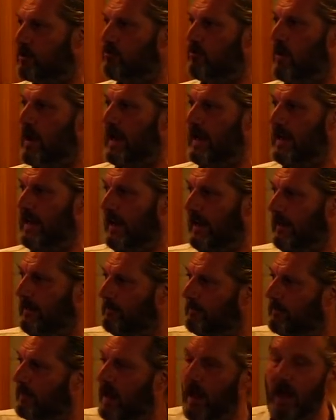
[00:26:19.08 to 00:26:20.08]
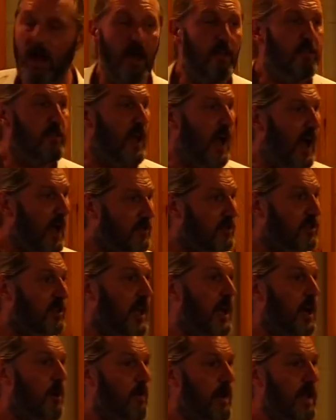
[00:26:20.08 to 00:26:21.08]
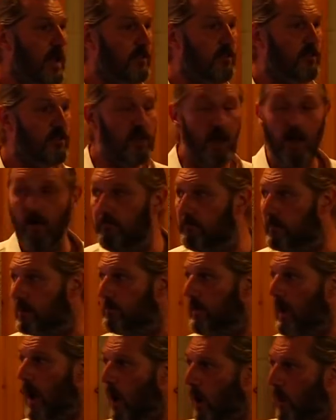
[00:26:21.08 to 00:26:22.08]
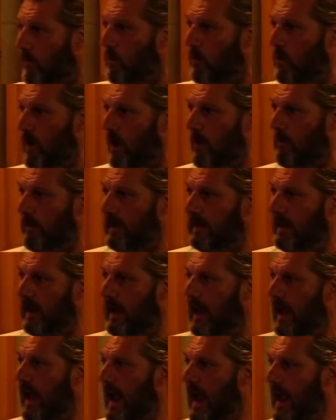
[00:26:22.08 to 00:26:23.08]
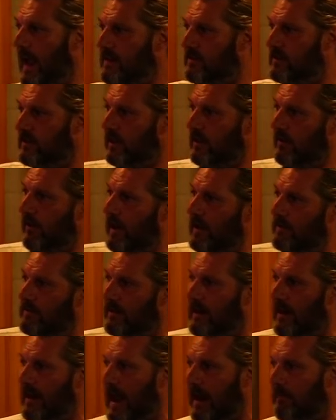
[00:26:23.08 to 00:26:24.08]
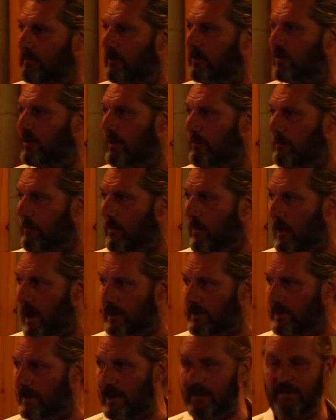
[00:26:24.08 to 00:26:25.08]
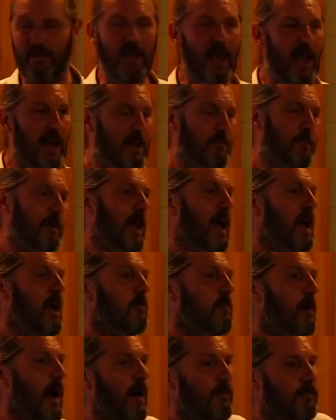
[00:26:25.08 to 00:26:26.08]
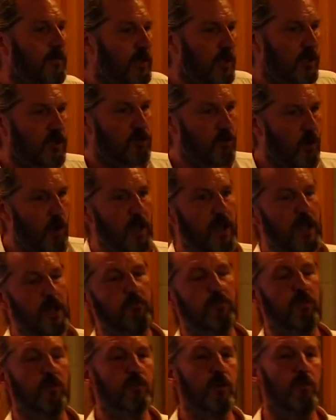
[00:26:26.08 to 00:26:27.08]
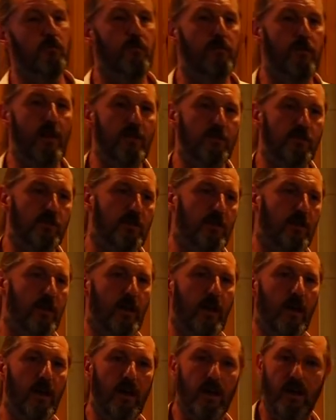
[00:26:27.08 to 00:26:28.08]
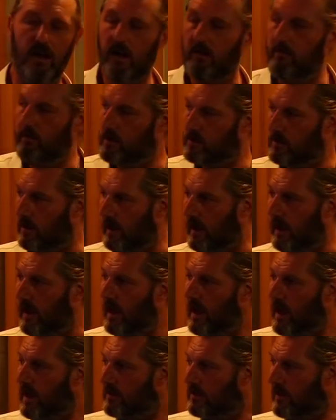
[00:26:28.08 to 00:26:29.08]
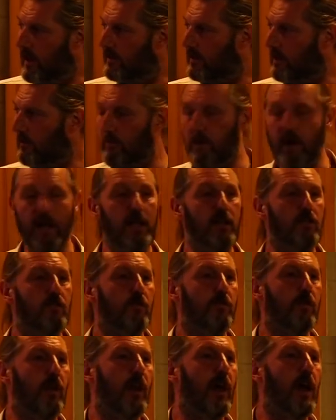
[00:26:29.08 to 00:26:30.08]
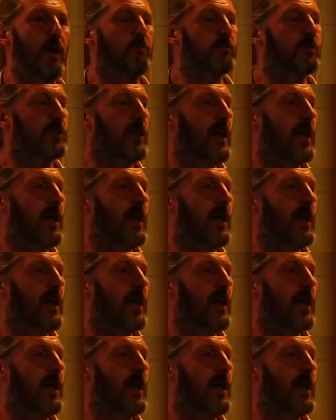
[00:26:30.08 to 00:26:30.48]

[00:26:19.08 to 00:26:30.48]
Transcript: training. The artillery itself must be overwhelming, integrated and aimed at suppressing the enemy rather than destroying them. So John French originally said that breaking through the line was